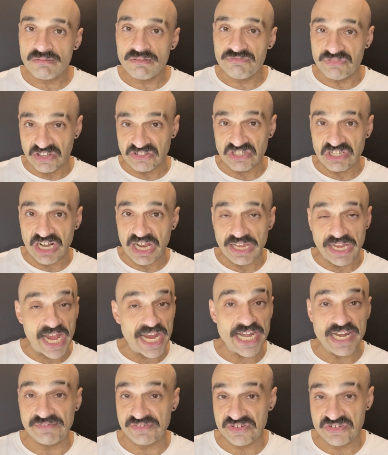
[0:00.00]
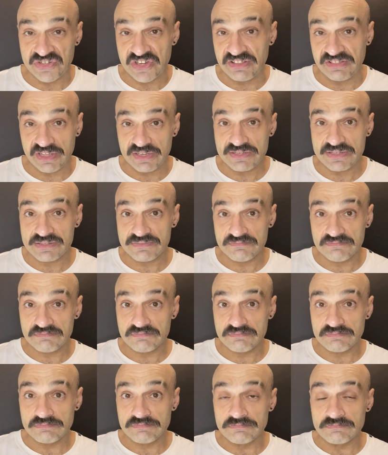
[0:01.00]
That's a lie. I never say this.
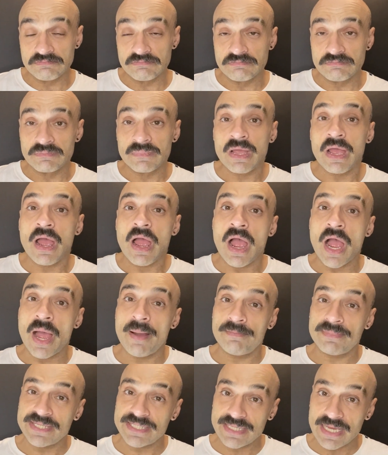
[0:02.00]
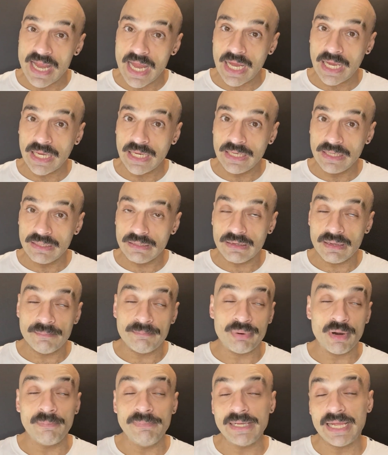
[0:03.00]
I'm saying,
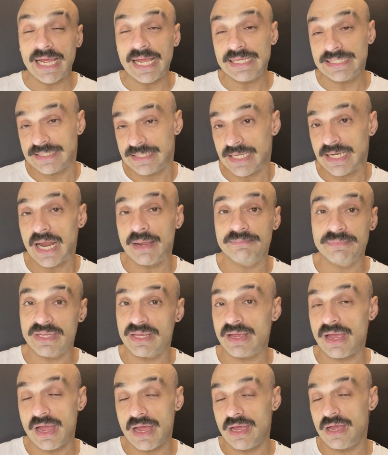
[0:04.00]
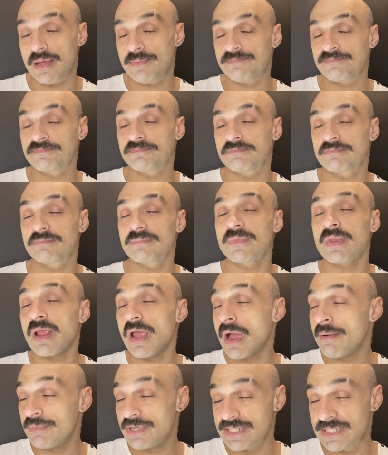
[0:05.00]
probably I said I'm
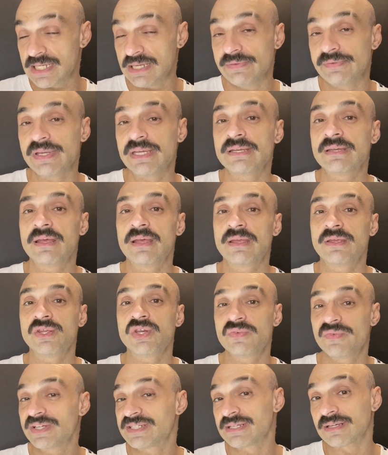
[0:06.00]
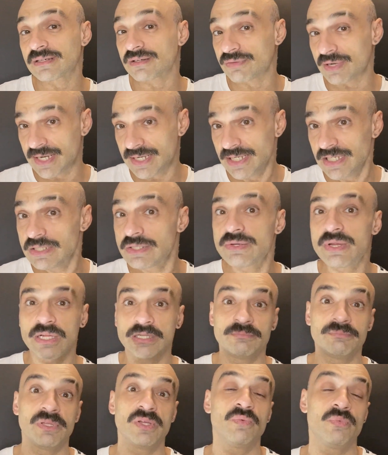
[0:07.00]
receiving a universal credit to
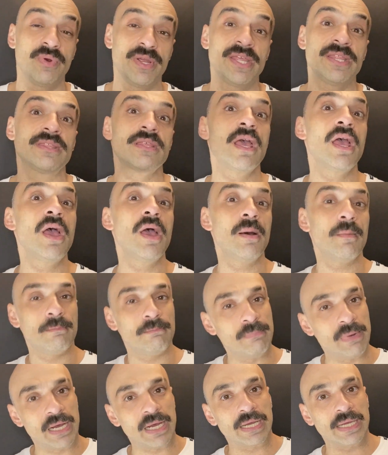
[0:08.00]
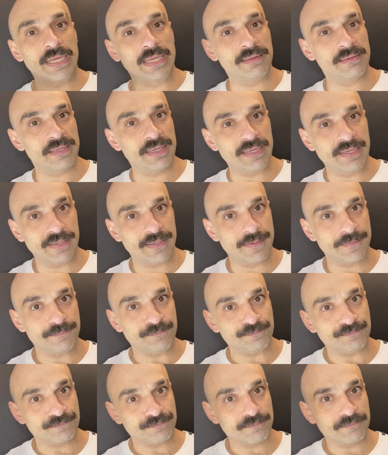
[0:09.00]
help me with my
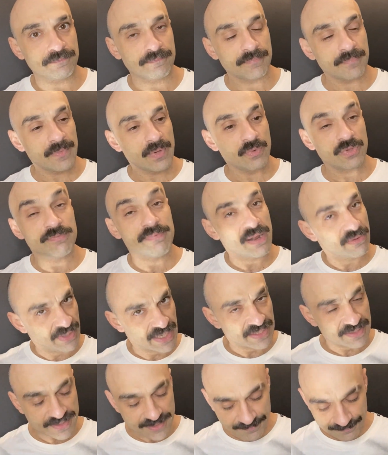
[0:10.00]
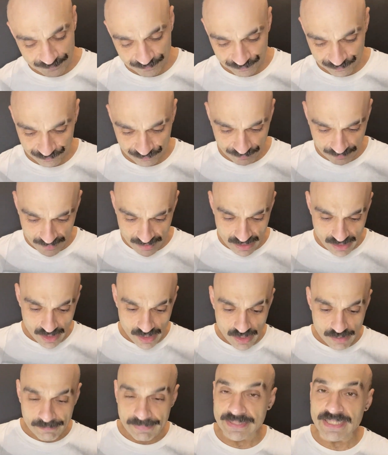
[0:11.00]
rent.
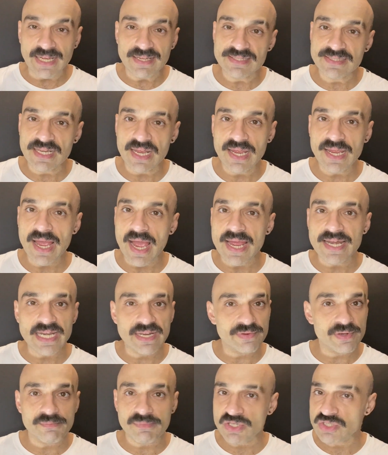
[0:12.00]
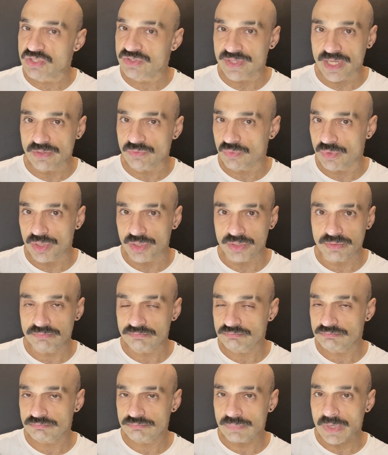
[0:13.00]
But SA, I never mentioned that word.
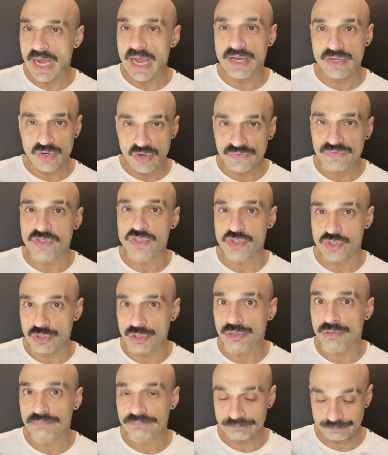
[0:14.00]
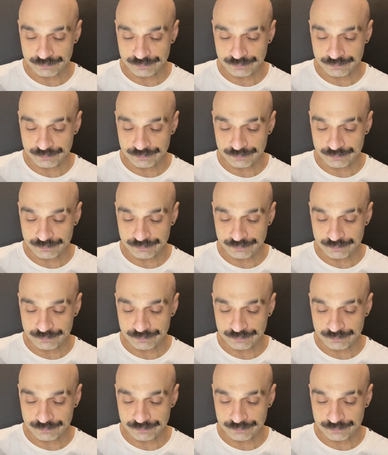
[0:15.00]
I know for sure.